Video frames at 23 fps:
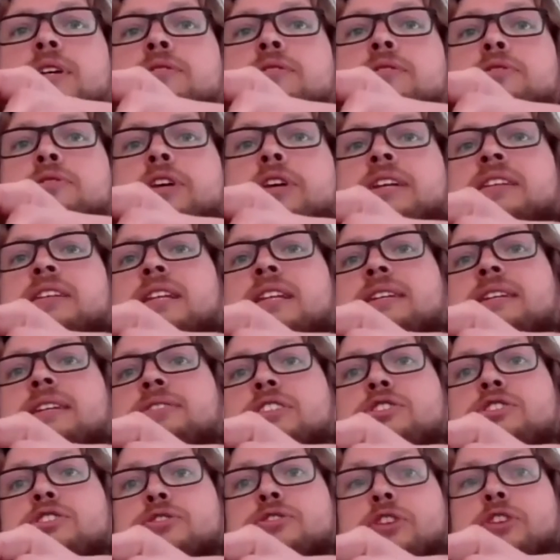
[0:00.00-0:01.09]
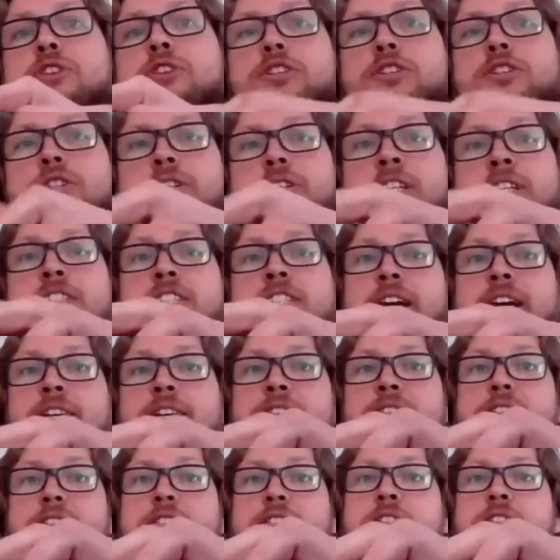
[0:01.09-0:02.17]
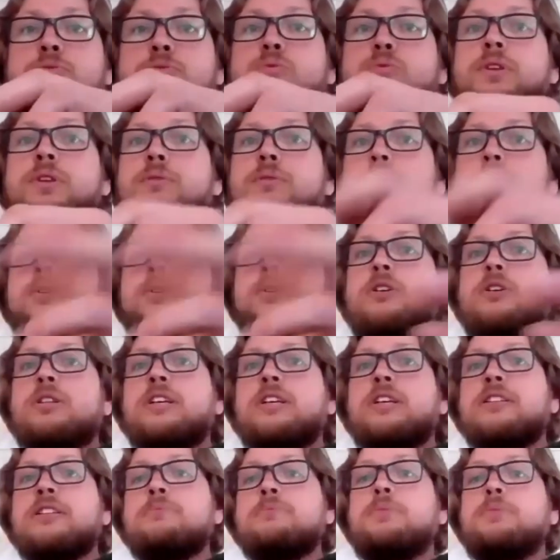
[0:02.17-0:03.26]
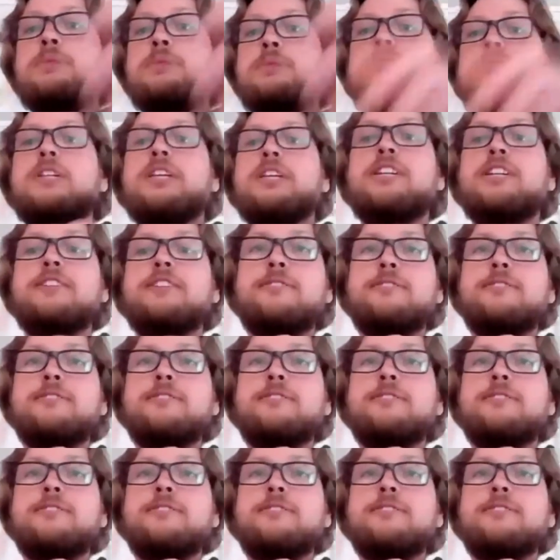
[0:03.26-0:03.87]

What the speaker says: can create a living structure that changes with the world and the people in it.